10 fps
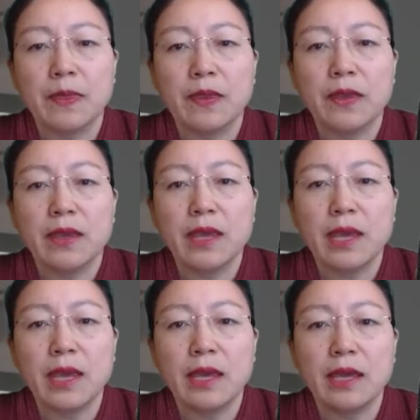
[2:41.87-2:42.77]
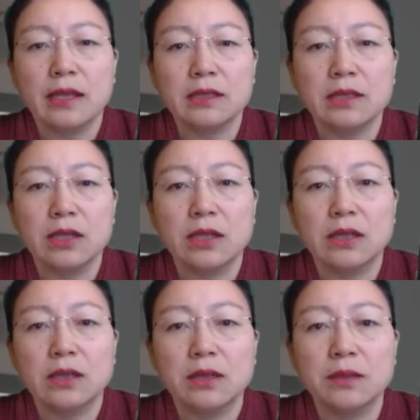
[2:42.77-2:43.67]
And
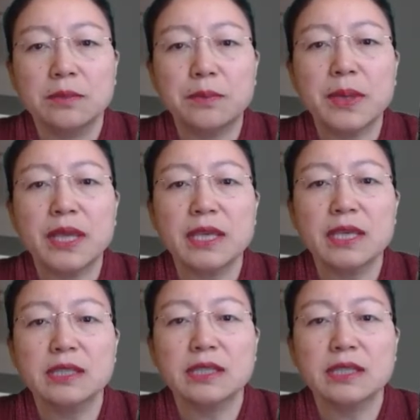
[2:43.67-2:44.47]
base